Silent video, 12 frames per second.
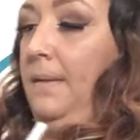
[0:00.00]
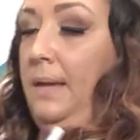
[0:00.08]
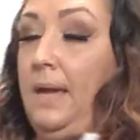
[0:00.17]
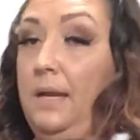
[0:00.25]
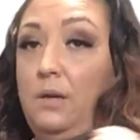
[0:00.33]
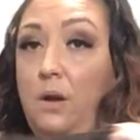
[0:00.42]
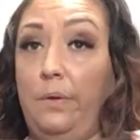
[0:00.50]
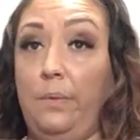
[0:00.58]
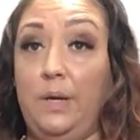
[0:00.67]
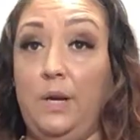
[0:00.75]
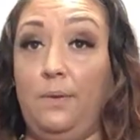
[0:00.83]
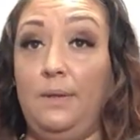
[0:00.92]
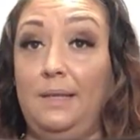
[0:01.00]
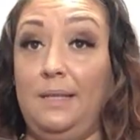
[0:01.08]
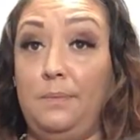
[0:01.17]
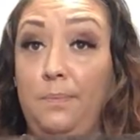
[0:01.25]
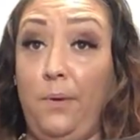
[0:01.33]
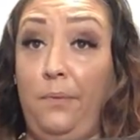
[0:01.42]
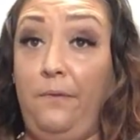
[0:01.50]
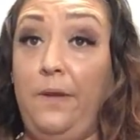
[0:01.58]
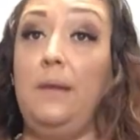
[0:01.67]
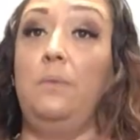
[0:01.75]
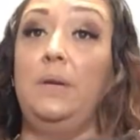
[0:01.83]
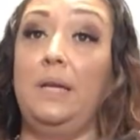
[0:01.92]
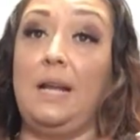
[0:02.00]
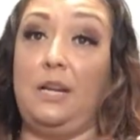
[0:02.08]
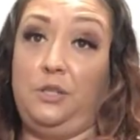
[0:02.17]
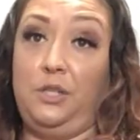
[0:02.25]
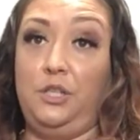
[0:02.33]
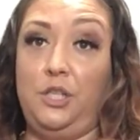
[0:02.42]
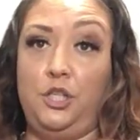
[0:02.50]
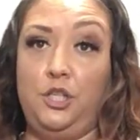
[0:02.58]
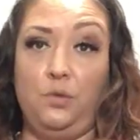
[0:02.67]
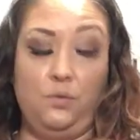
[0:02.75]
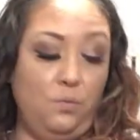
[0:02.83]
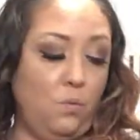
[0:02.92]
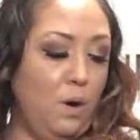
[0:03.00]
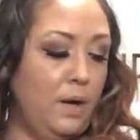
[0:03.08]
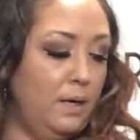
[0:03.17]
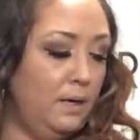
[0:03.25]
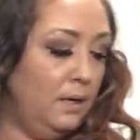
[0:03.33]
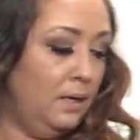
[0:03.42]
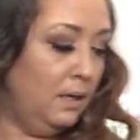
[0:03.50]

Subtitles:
Okay, now that we know that these both fit, we can actually just use one.